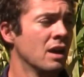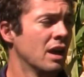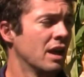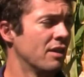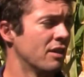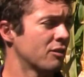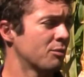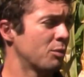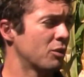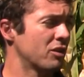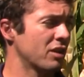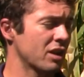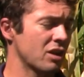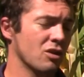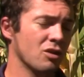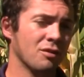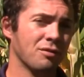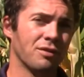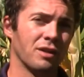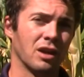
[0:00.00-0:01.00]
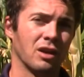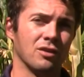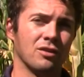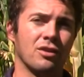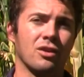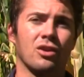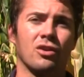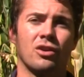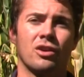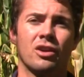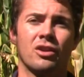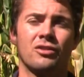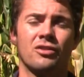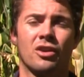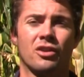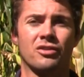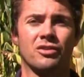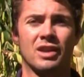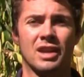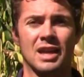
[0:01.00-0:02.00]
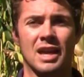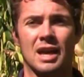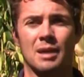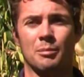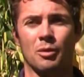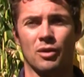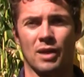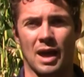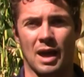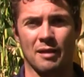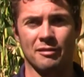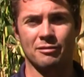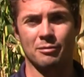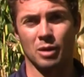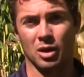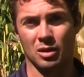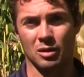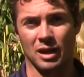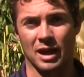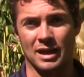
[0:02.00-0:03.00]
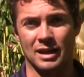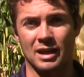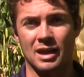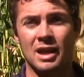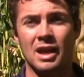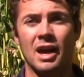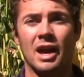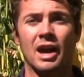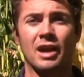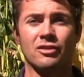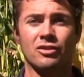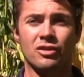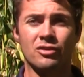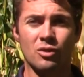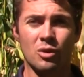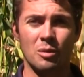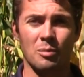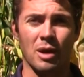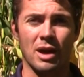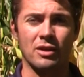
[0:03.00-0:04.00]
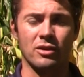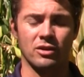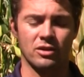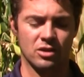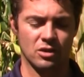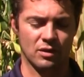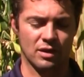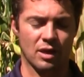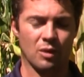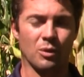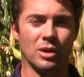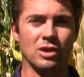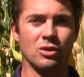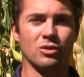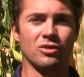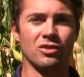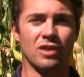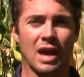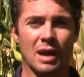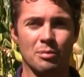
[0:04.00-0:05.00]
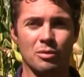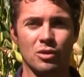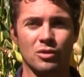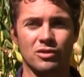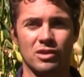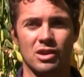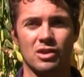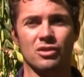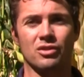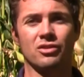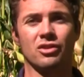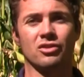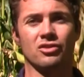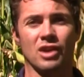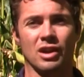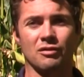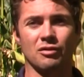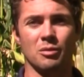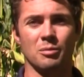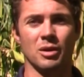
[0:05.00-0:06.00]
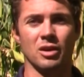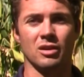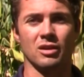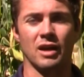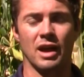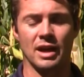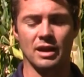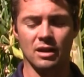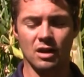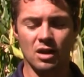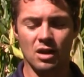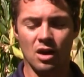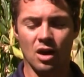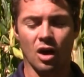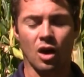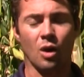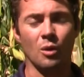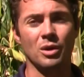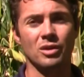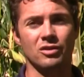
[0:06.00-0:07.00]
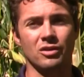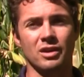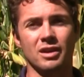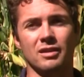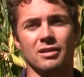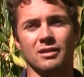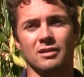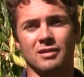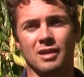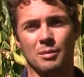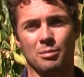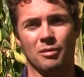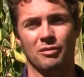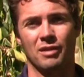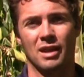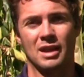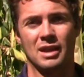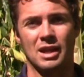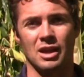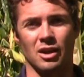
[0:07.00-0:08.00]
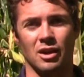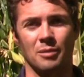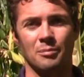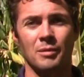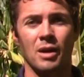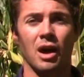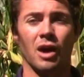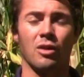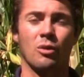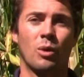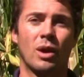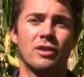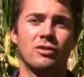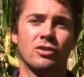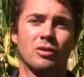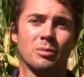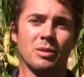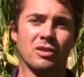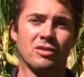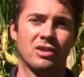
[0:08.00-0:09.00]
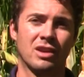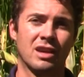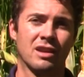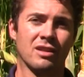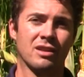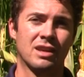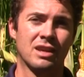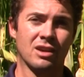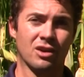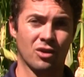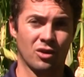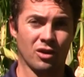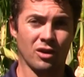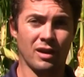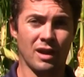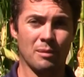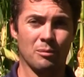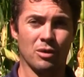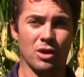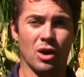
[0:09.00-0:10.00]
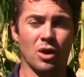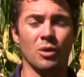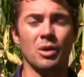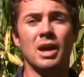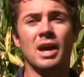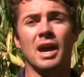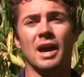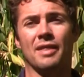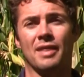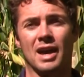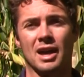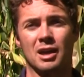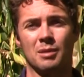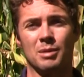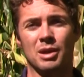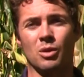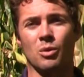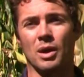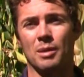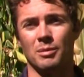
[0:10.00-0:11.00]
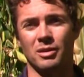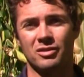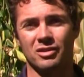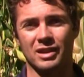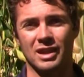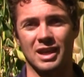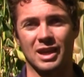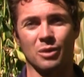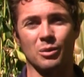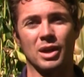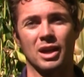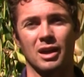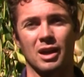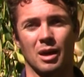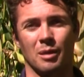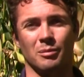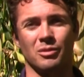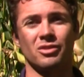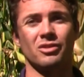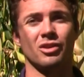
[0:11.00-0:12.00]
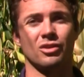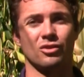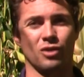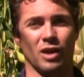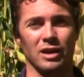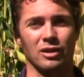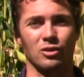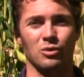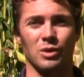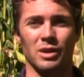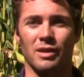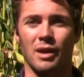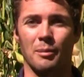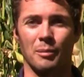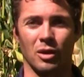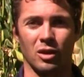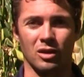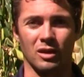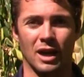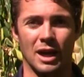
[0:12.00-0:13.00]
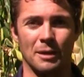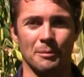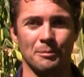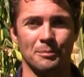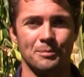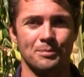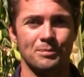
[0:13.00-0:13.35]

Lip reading: In this particular field, the kernels are sitting at about half milk line. And just a reminder to you that when you snap those ears to check for milk line, always look at the tip of that ear. Otherwise, you'll be seeing the kernel embryo, and that can be quite misleading when it comes to trying to read that milk line.